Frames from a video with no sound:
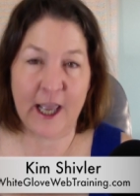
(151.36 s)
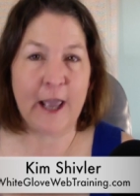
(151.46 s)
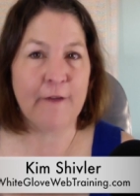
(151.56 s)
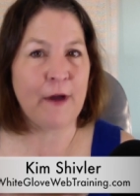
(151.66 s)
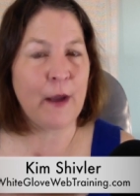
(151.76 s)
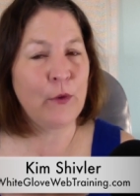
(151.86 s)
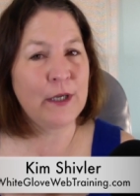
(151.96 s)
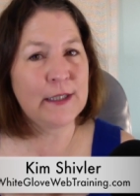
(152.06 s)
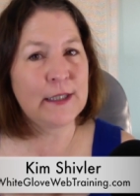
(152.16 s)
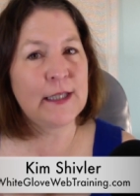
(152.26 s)
If I went
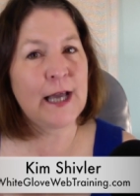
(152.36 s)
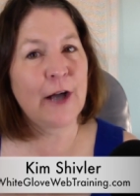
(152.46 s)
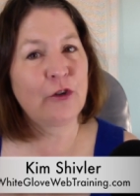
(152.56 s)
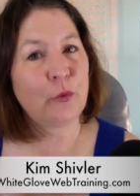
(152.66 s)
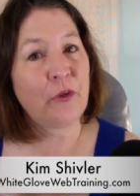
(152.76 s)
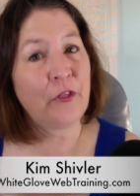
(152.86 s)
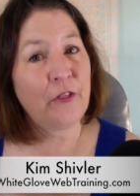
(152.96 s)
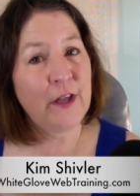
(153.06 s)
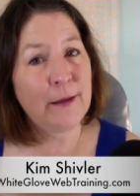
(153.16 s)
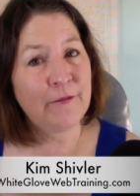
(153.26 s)
into the actual
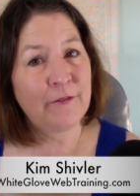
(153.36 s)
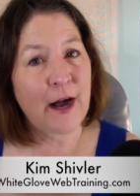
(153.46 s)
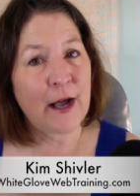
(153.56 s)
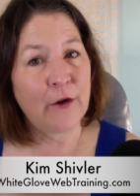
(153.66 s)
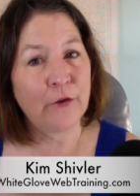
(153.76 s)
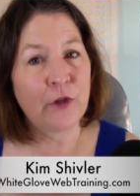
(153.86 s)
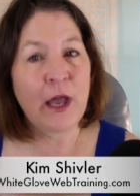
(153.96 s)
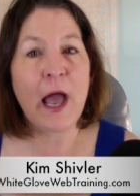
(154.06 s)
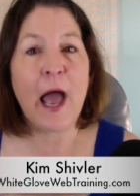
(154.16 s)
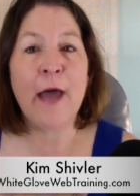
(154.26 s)
theme files
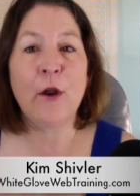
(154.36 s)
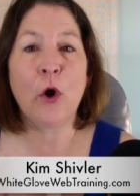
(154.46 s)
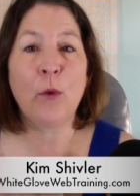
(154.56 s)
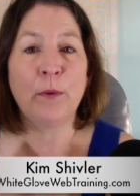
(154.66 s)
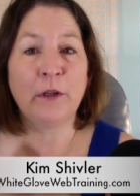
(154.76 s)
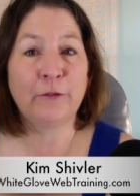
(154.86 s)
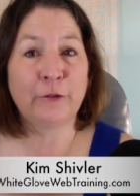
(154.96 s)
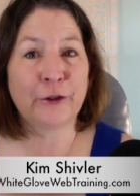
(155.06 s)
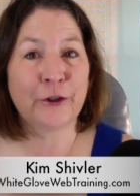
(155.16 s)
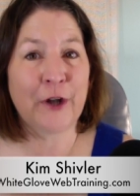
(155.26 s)
and opened
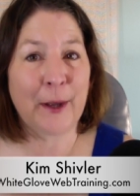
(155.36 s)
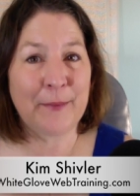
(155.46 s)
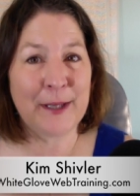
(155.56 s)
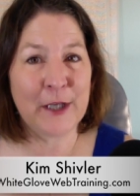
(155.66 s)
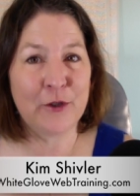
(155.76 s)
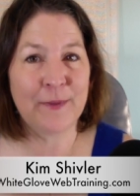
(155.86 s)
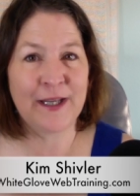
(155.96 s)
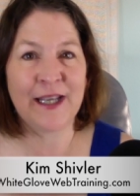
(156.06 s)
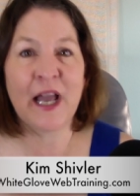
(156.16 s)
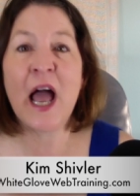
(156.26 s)

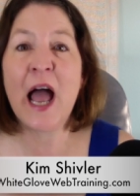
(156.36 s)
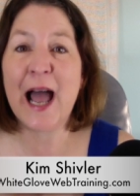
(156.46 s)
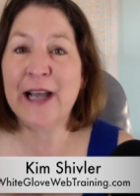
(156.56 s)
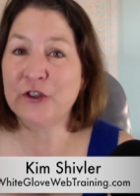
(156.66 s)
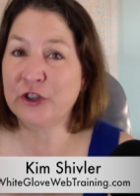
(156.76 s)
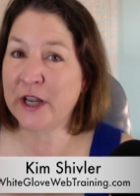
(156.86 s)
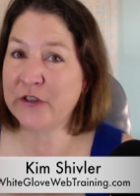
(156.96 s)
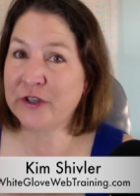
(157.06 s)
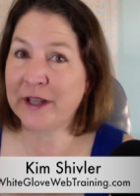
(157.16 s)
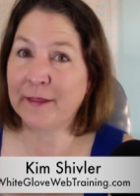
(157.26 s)
footer.php and
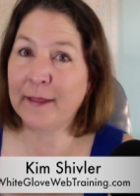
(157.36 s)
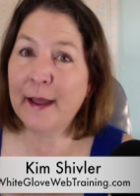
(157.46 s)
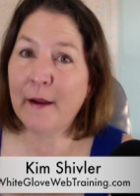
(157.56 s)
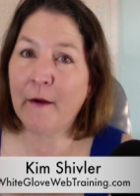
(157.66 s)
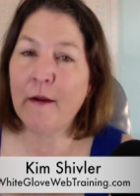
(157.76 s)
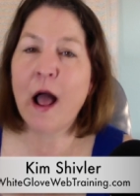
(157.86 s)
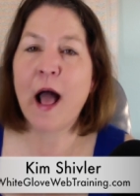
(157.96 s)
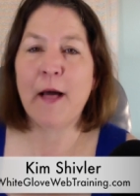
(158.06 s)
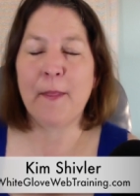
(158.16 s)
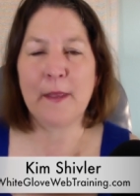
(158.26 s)
changed it there,
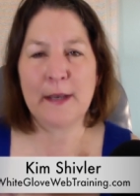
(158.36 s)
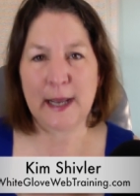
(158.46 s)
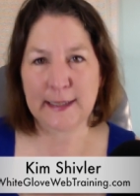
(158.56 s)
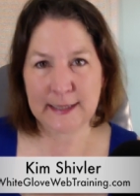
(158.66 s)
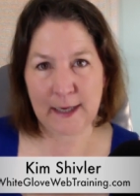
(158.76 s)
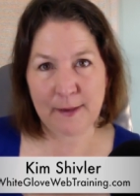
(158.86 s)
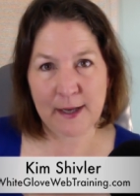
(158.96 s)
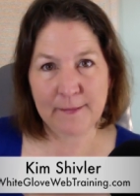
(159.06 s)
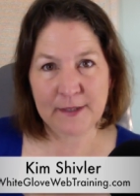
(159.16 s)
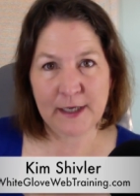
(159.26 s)
the next time I
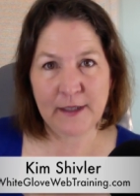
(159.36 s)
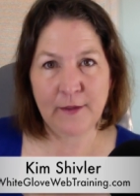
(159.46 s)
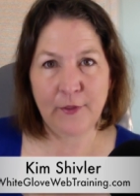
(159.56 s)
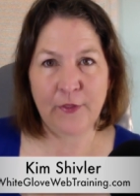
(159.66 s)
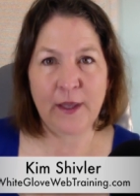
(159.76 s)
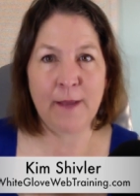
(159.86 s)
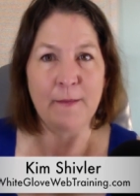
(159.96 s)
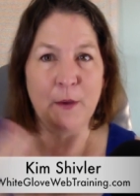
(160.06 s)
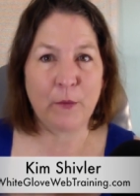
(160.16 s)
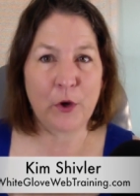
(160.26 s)
updated the theme,
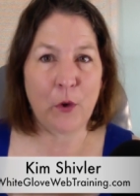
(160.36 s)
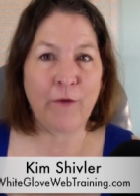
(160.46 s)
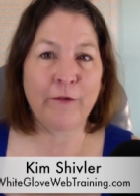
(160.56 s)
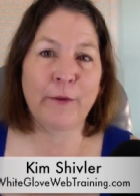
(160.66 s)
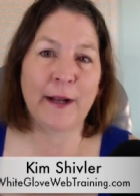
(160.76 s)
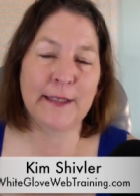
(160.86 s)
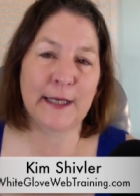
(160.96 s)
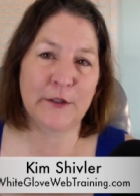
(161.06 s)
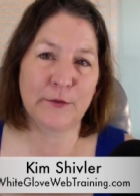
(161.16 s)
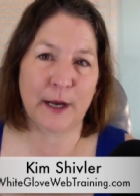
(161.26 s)
it would overwrite
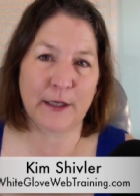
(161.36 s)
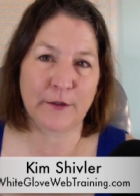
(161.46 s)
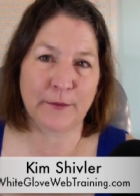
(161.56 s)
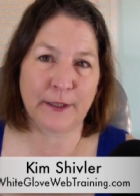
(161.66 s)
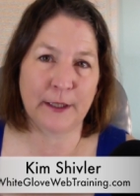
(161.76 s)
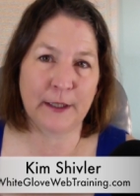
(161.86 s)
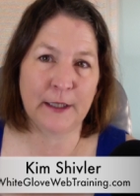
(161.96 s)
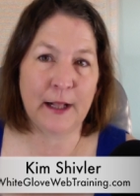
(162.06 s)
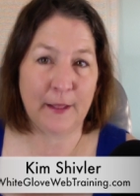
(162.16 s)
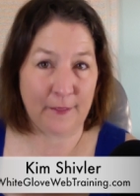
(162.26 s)
that directory,
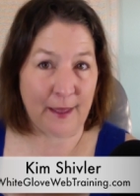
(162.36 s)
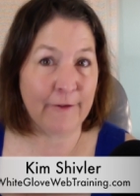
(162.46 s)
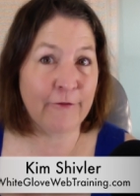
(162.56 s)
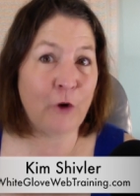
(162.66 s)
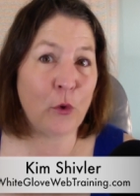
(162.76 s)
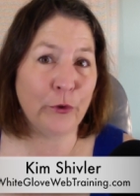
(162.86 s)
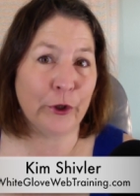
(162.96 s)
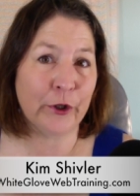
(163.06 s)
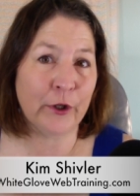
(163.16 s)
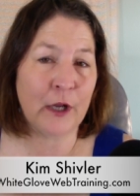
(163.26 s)
that
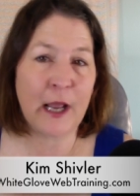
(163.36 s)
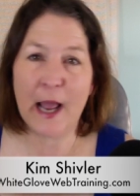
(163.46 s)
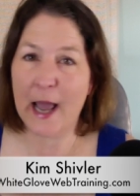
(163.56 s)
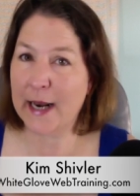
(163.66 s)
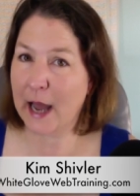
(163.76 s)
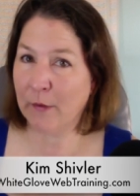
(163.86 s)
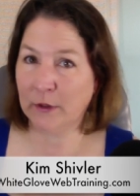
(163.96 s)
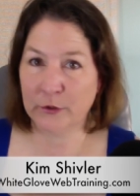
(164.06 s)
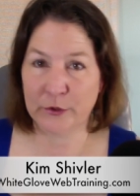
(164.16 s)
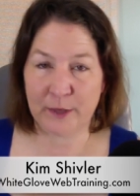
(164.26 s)
folder, and I would
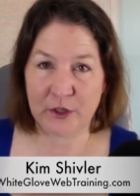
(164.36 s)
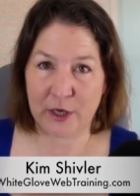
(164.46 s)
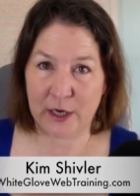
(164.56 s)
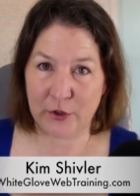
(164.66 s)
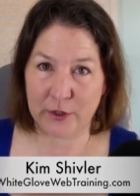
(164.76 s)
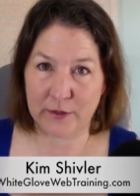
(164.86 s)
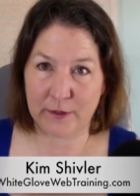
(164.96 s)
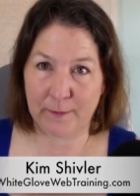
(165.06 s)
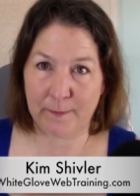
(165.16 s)
lose my changes.